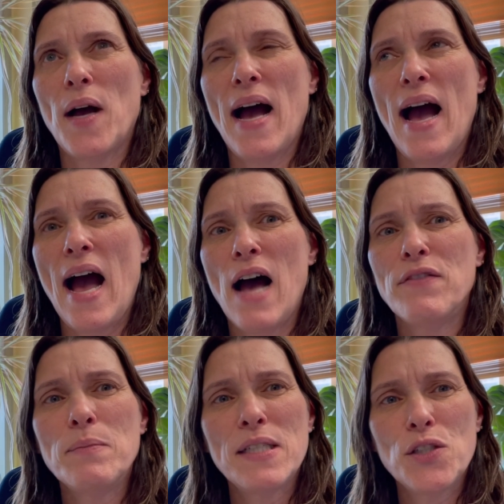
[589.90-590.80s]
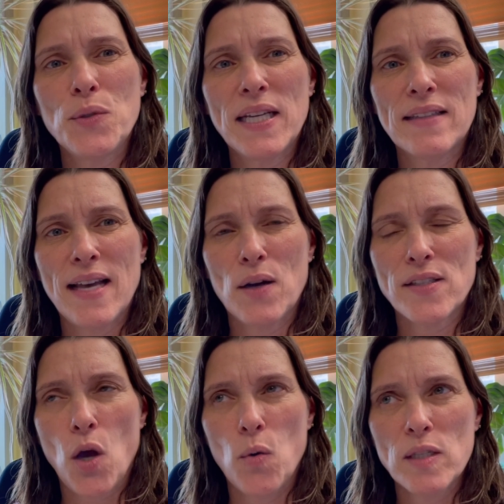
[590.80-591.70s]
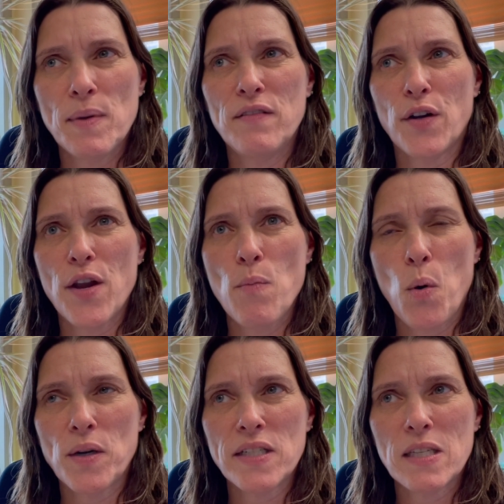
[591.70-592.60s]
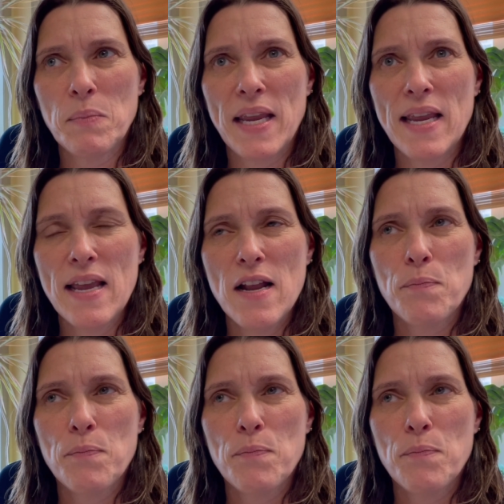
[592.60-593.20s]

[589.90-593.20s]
haven't been doing, and that has always been very important to me.